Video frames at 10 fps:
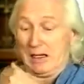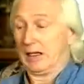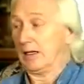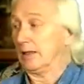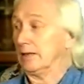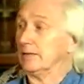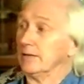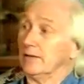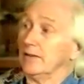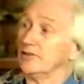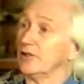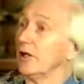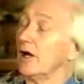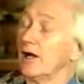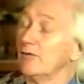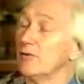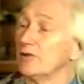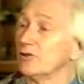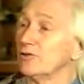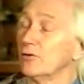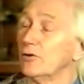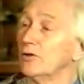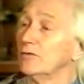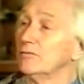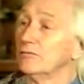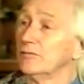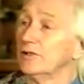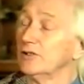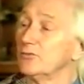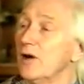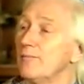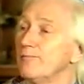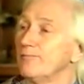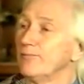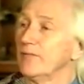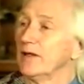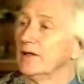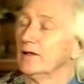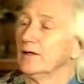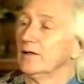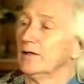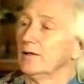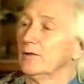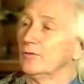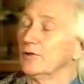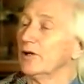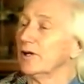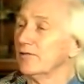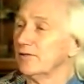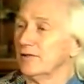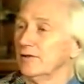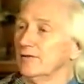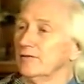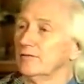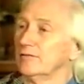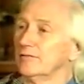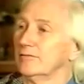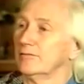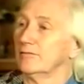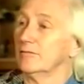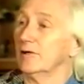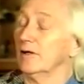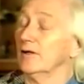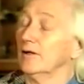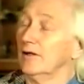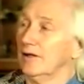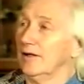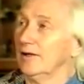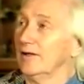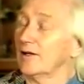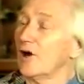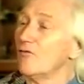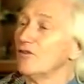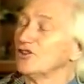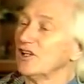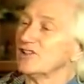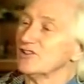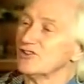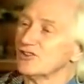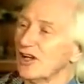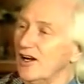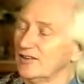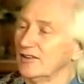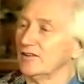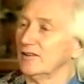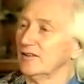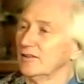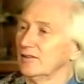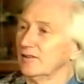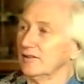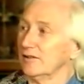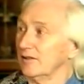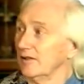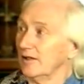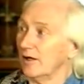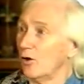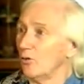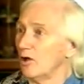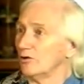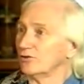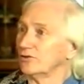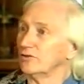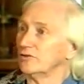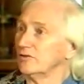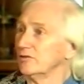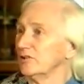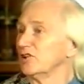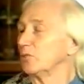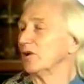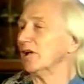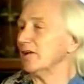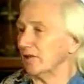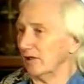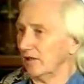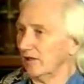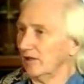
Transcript: And he said, I have a message for his mum. Would I give it? Well, the conversation started almost disbelievingly,